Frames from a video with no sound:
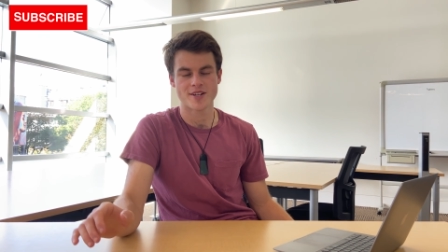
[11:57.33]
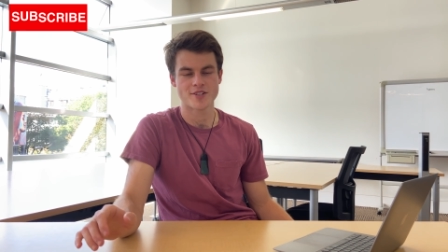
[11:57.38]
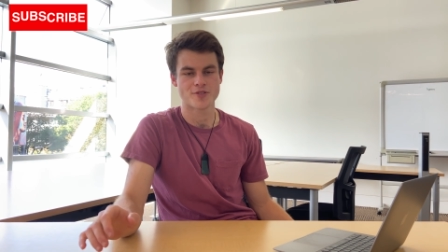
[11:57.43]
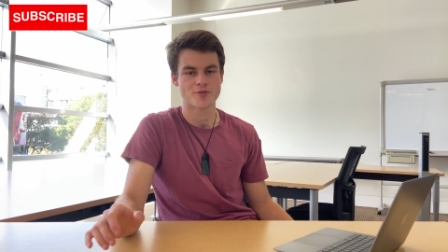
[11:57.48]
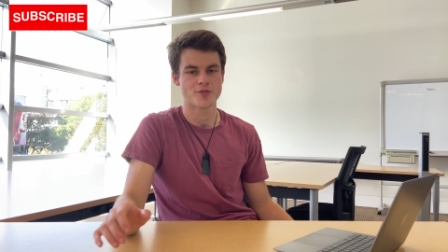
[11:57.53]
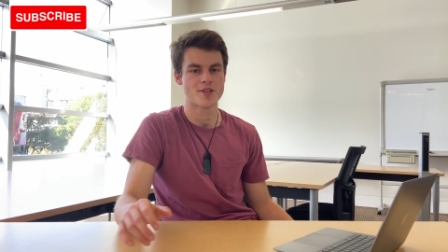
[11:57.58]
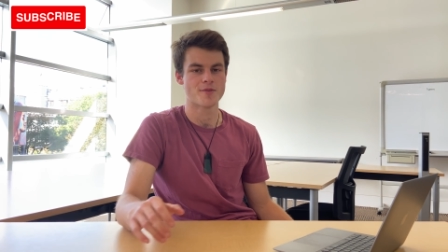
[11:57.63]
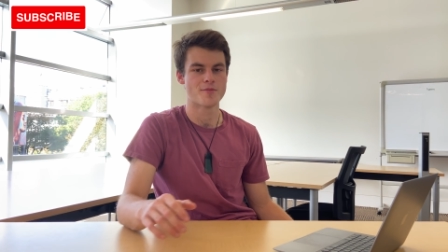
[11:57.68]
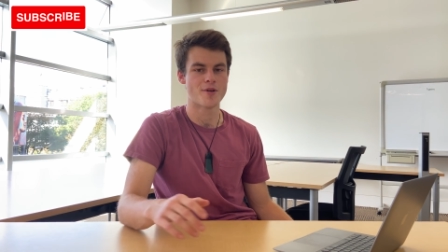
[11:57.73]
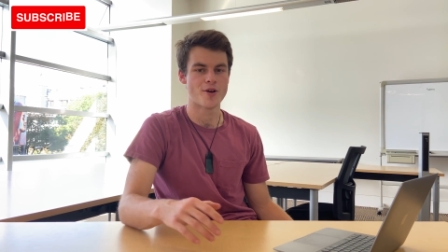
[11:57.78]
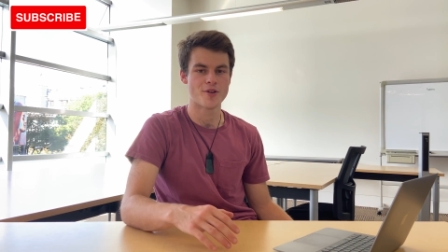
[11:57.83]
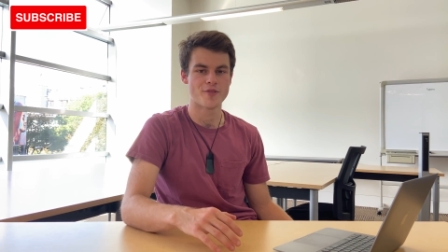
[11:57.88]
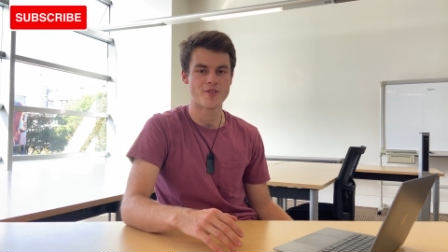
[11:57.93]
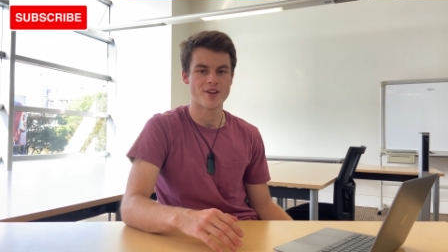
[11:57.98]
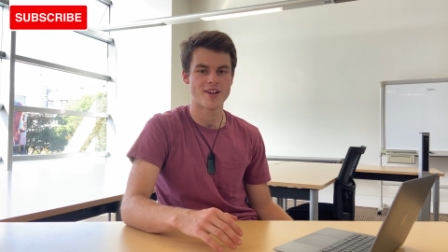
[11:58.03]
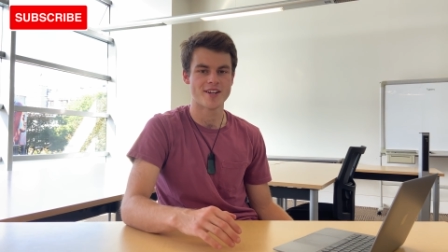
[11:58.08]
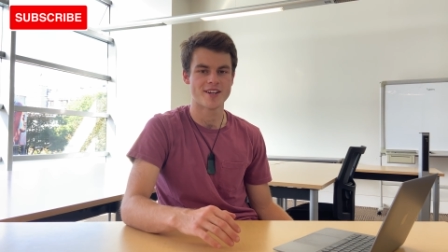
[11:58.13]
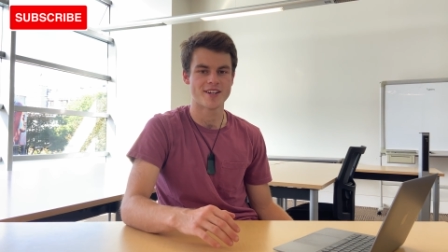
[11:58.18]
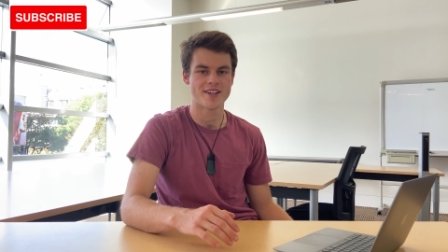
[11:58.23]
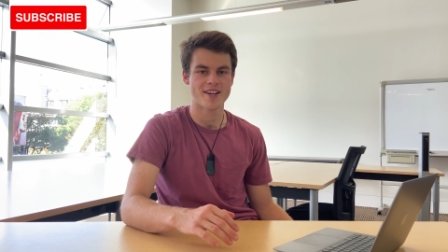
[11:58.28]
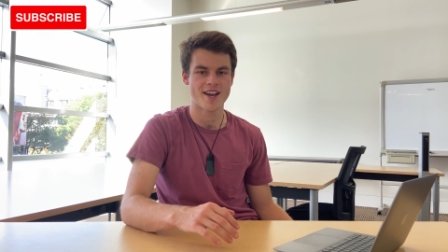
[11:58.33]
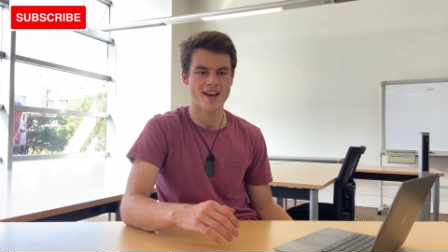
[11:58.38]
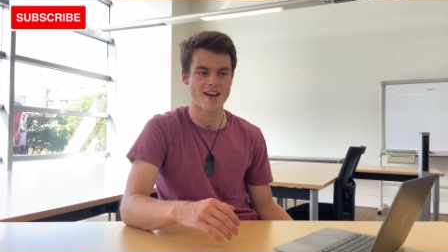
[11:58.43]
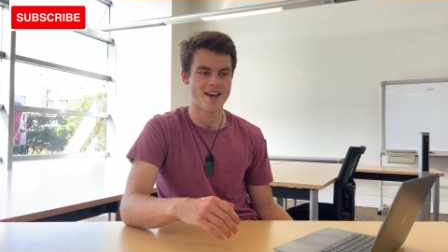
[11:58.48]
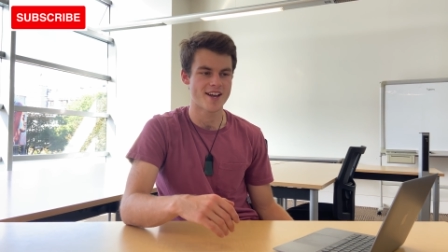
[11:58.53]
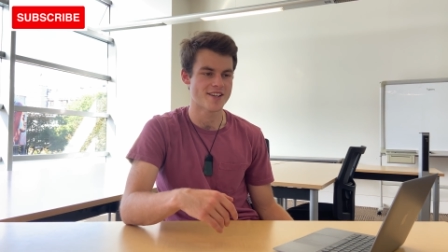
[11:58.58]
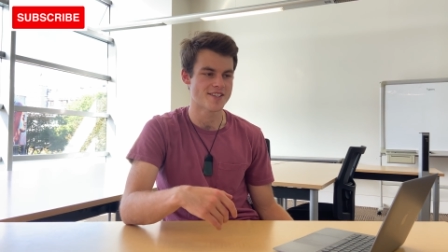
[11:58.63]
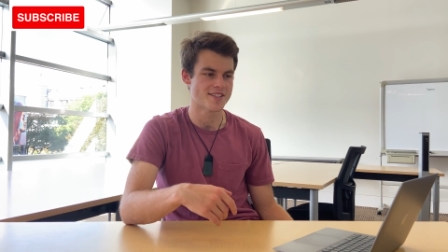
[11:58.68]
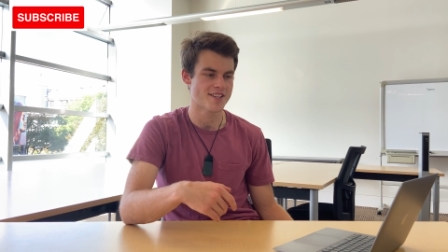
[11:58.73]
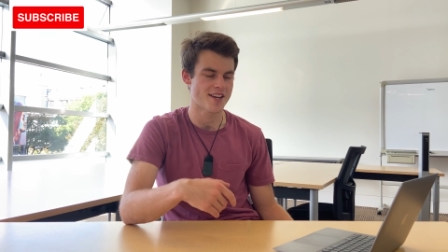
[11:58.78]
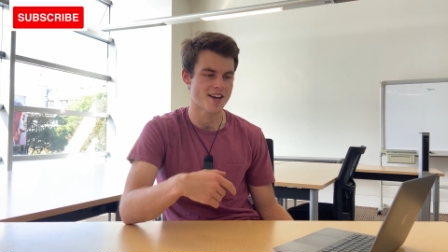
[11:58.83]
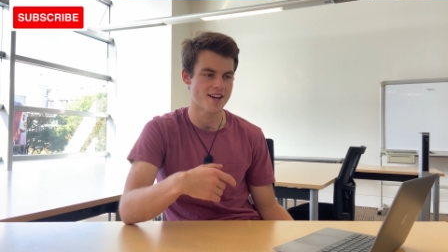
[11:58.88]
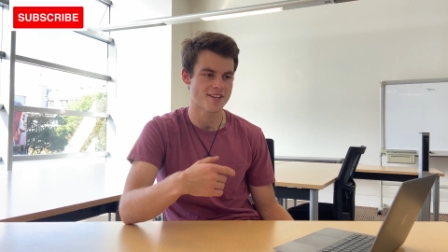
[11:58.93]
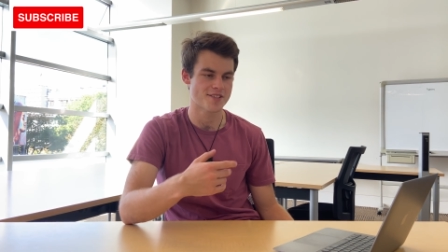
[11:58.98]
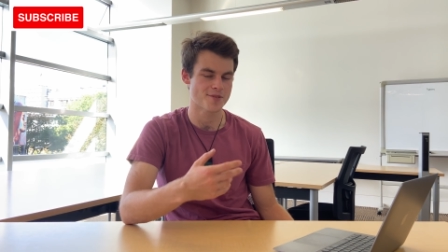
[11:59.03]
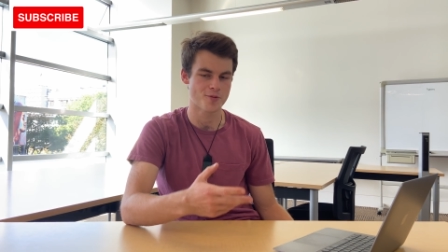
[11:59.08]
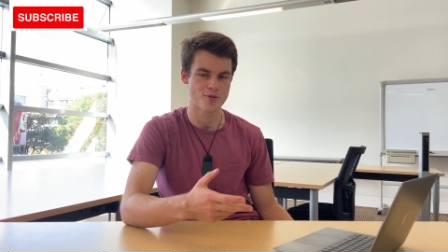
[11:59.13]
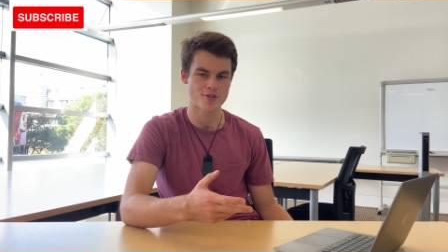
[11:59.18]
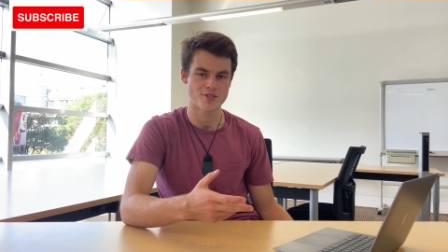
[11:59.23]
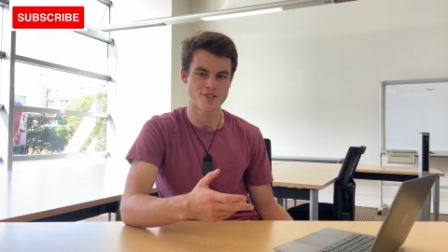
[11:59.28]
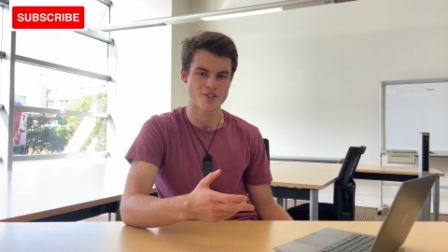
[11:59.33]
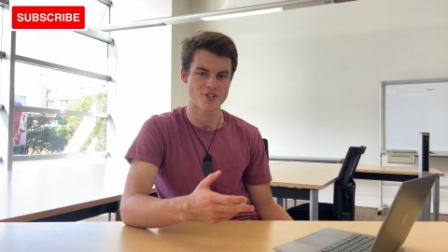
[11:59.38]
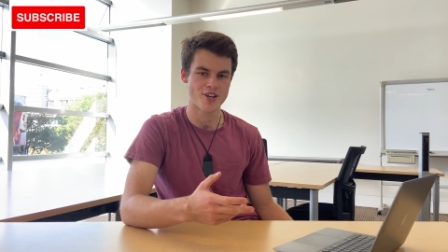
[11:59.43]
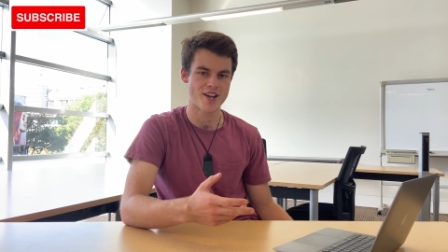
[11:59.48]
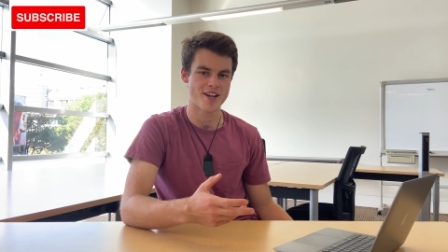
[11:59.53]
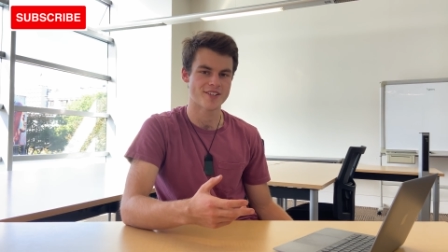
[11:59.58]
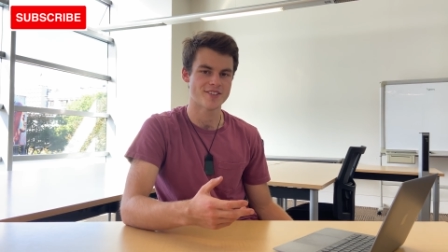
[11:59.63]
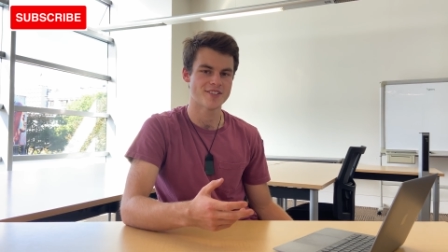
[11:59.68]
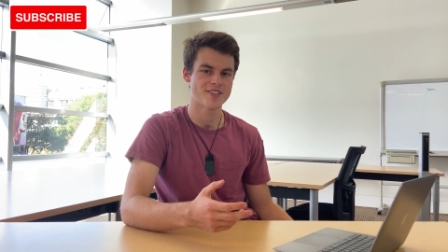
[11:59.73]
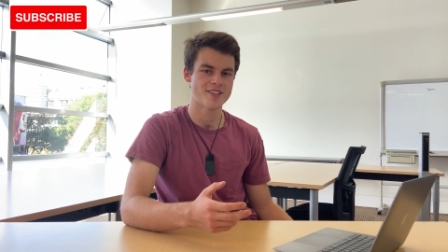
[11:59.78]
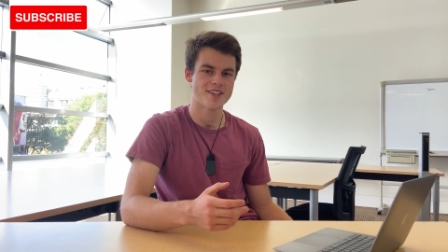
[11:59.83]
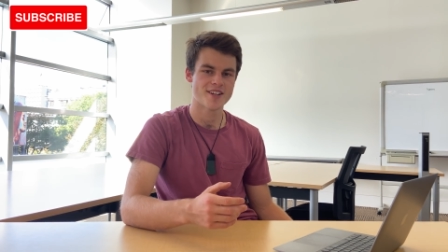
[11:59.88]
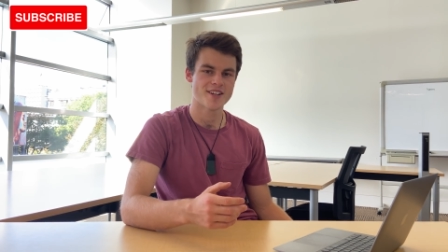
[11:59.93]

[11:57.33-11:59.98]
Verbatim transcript: It's really motivating and uh, supports the channel.